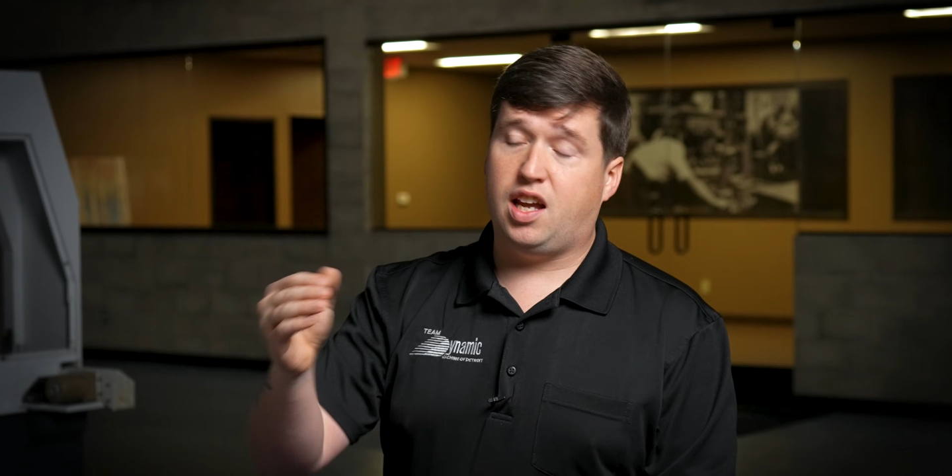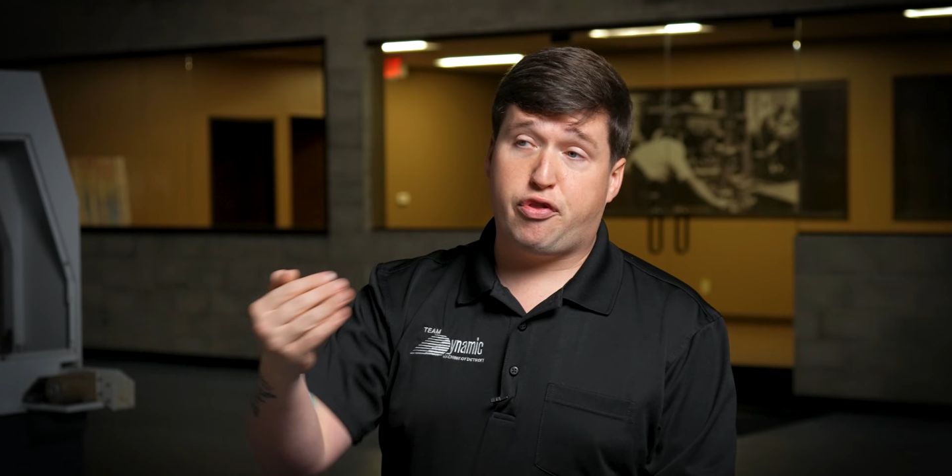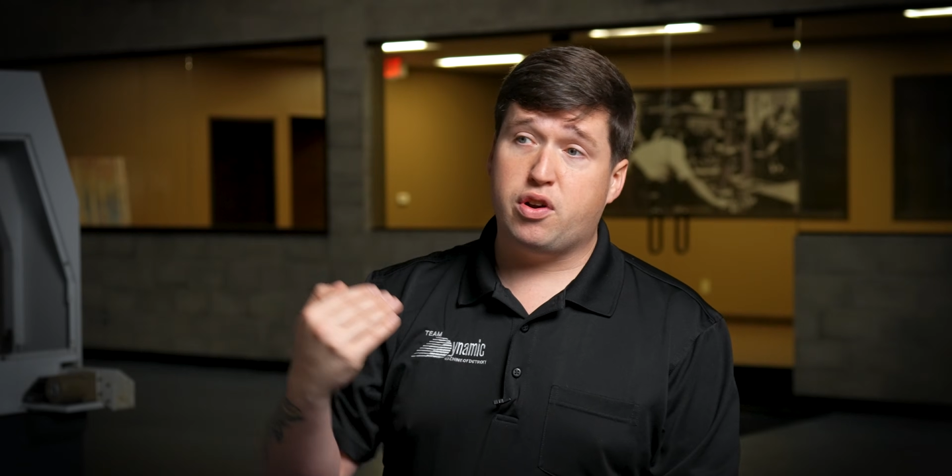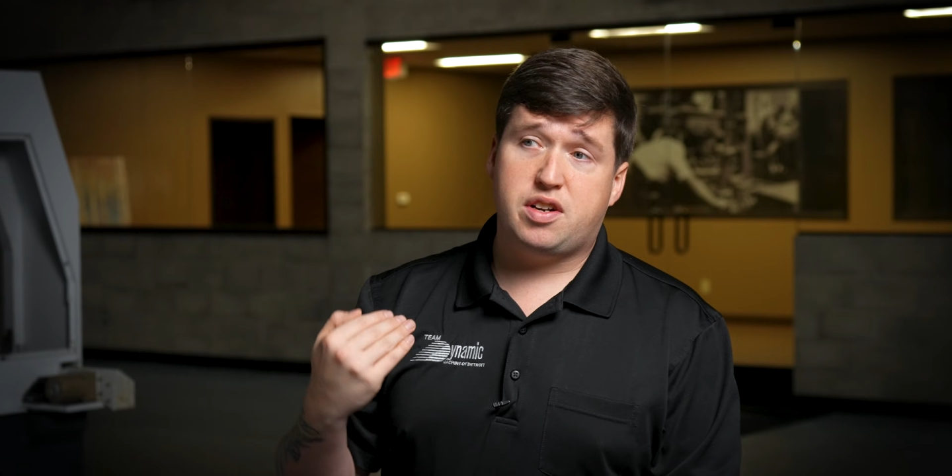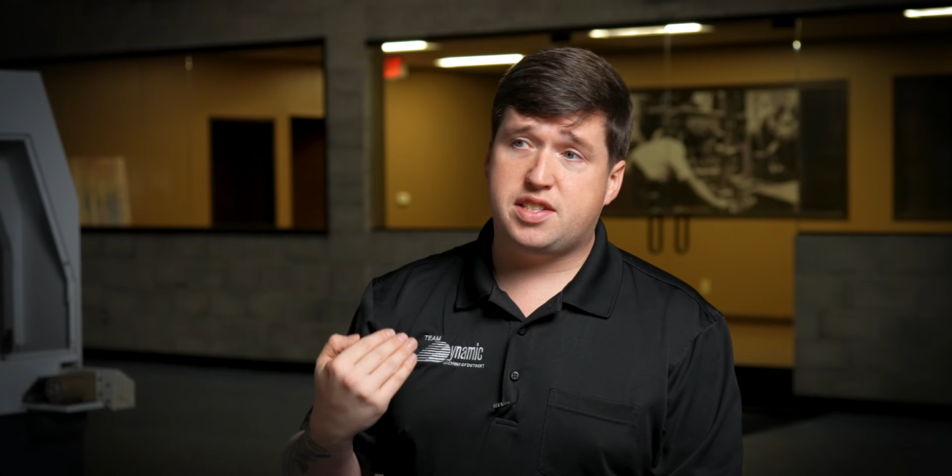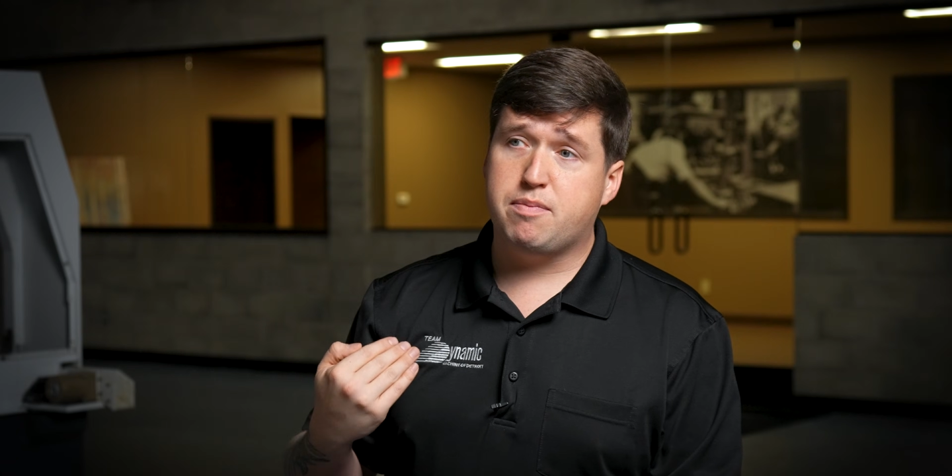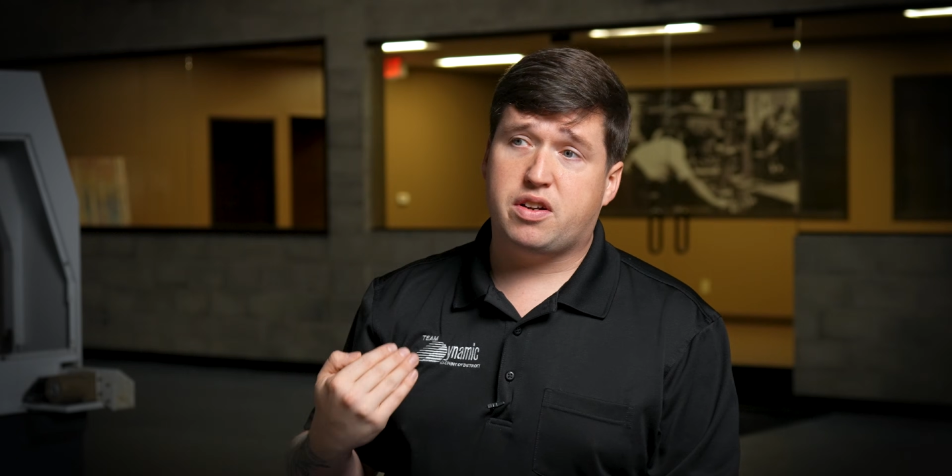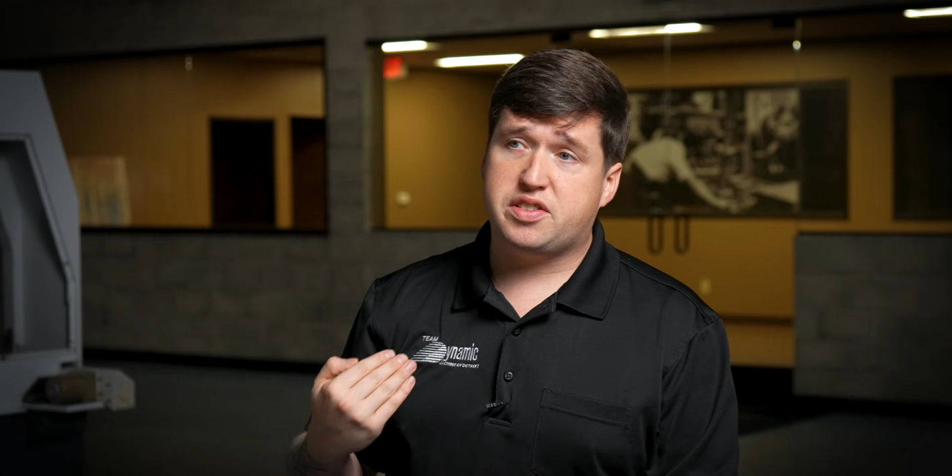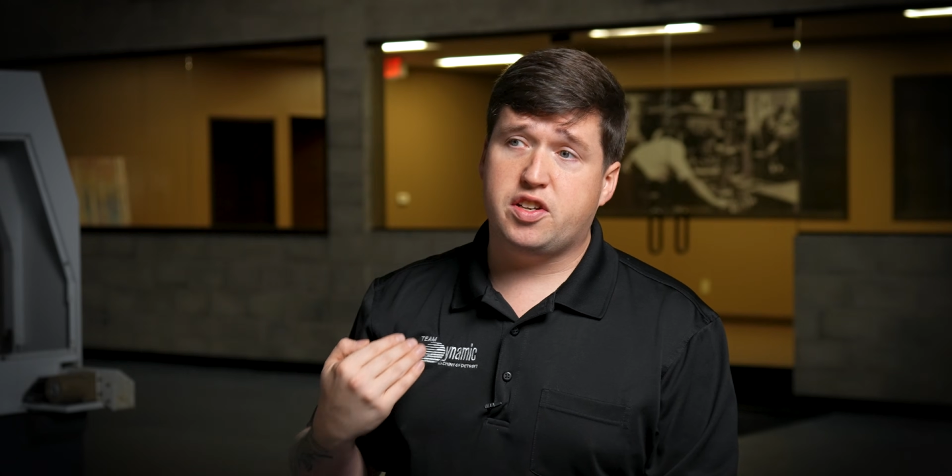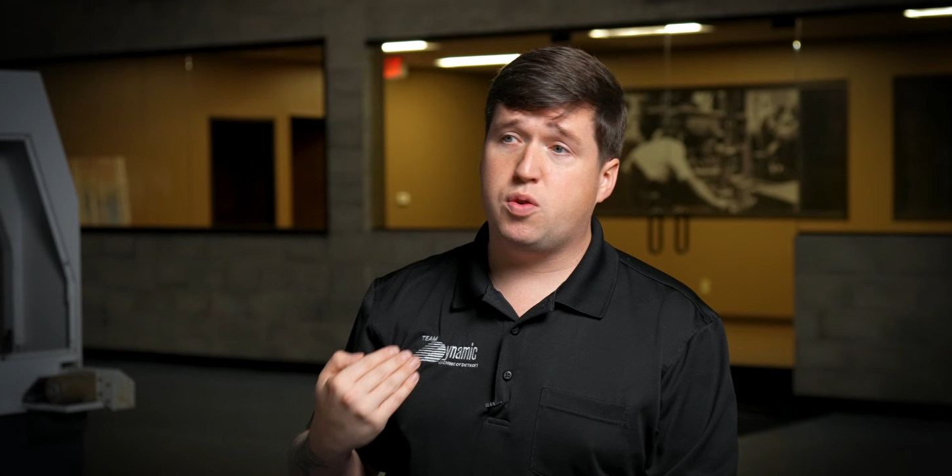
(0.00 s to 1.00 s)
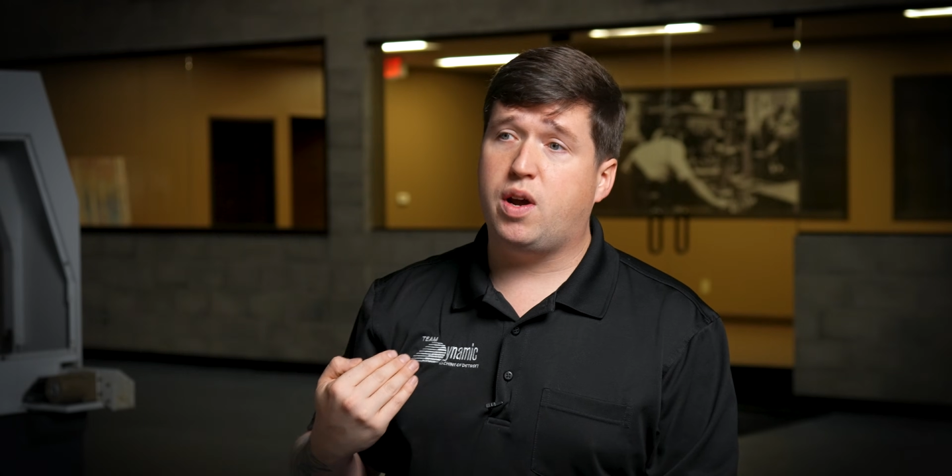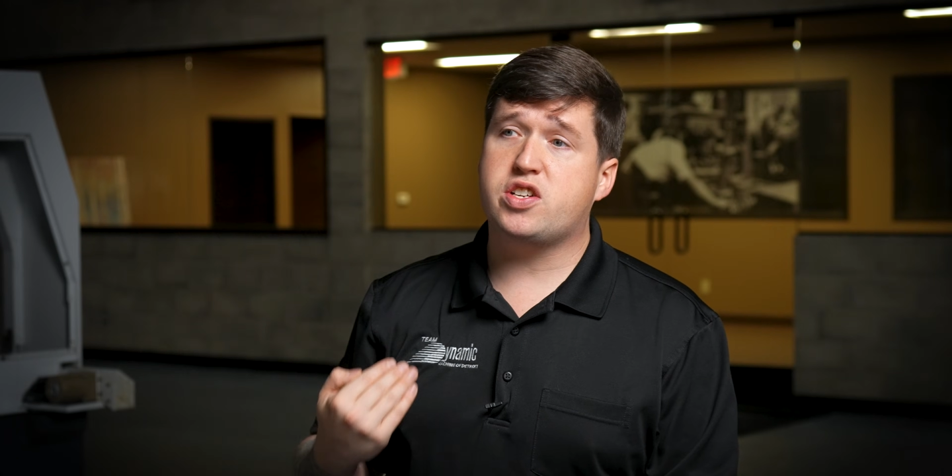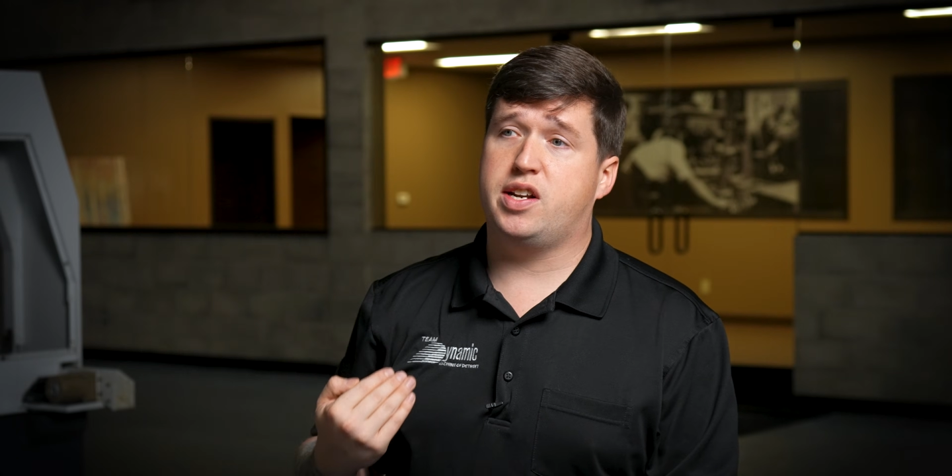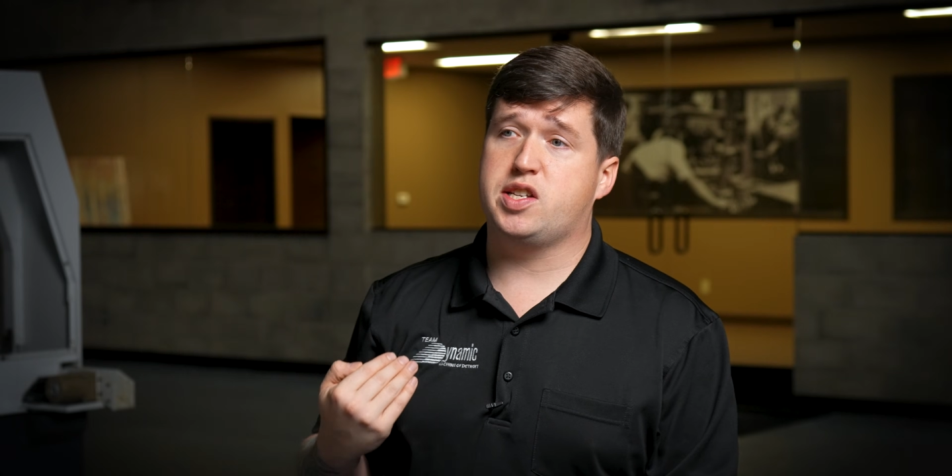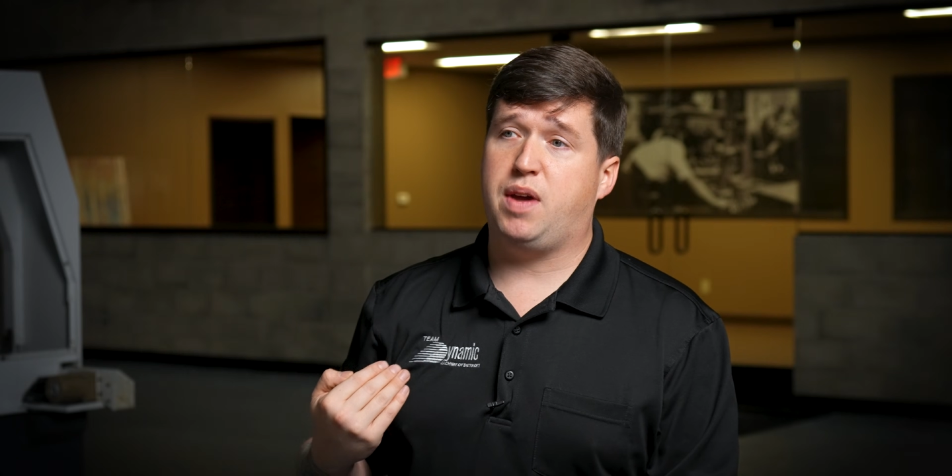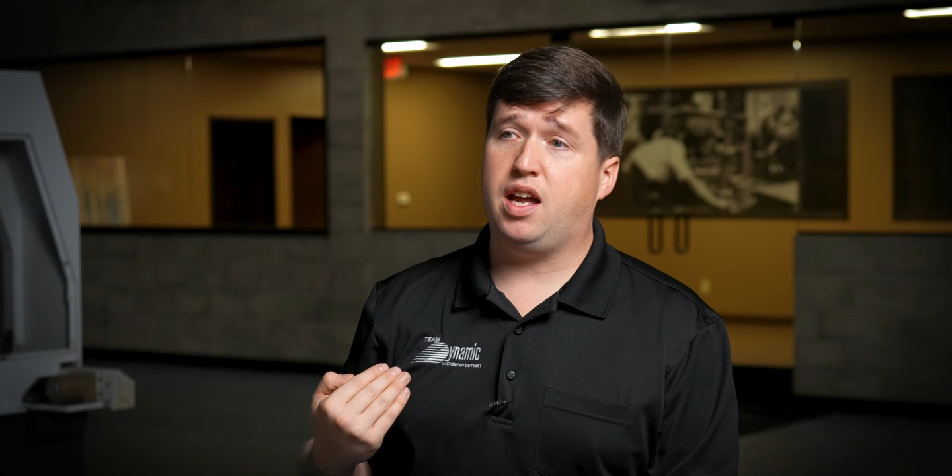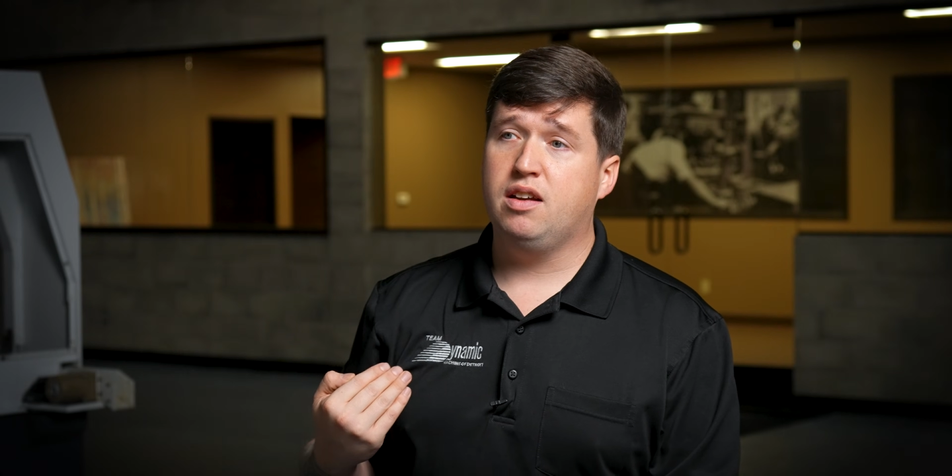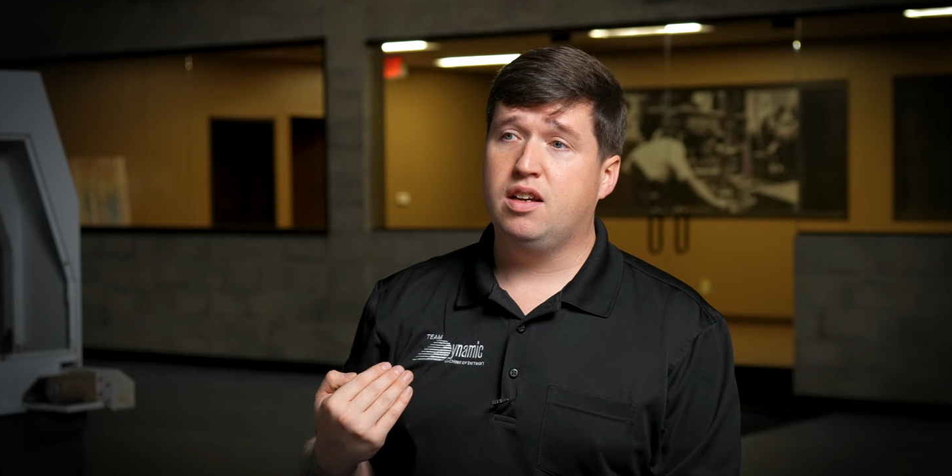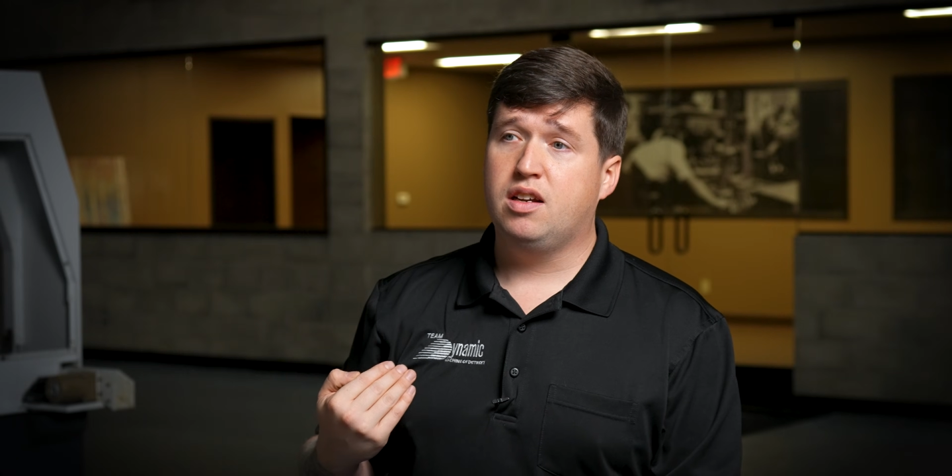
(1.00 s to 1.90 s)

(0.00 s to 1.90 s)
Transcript: if they're in a similar situation as me.